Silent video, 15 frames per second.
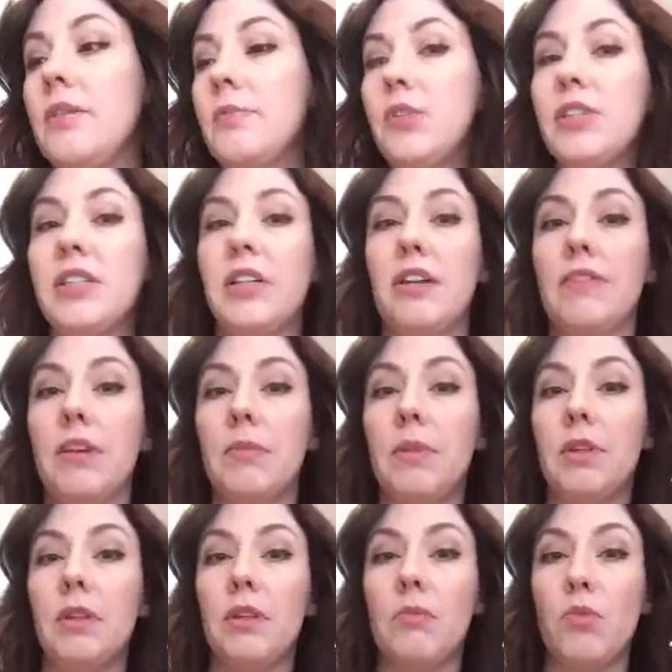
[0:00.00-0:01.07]
just to give them
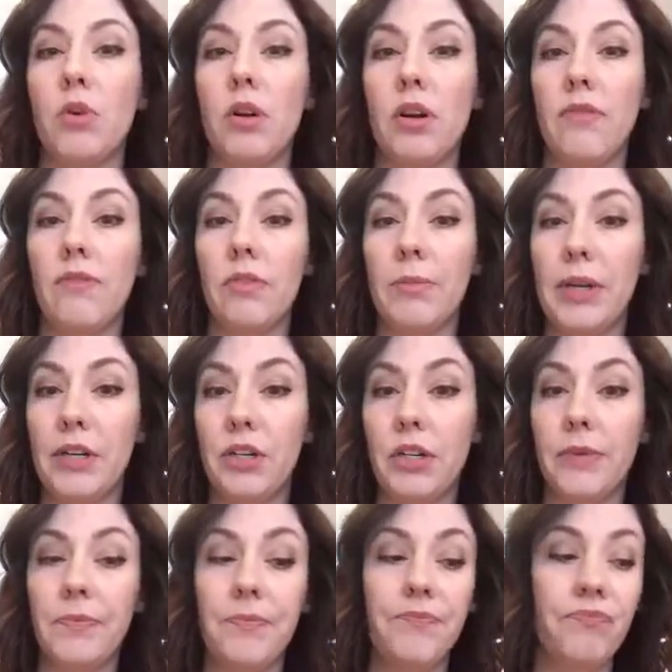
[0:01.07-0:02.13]
a little more
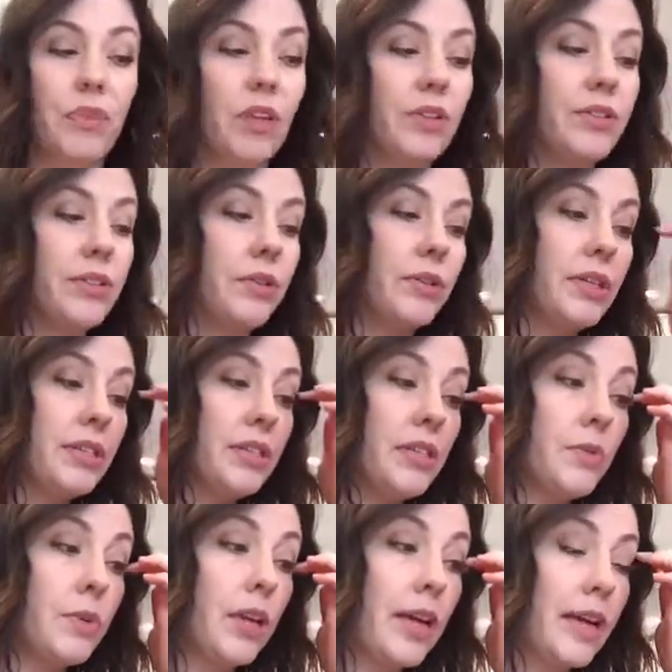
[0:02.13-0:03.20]
information. So this
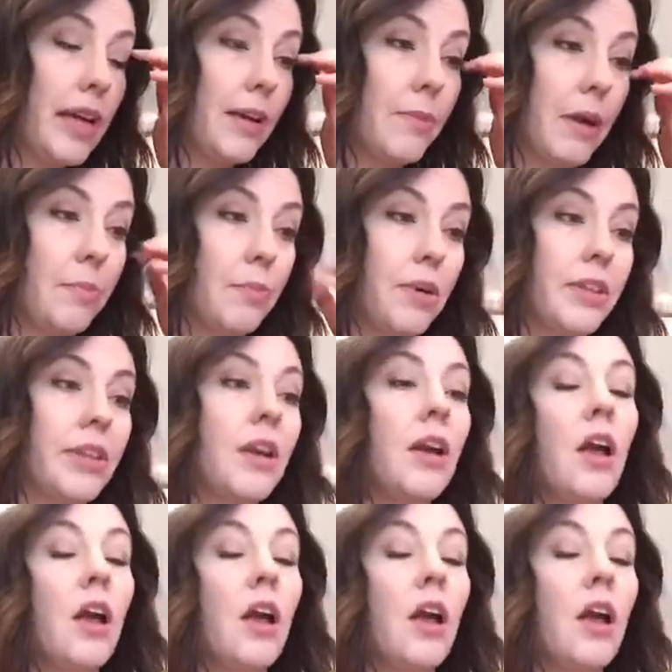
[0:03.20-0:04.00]
is what I came up with.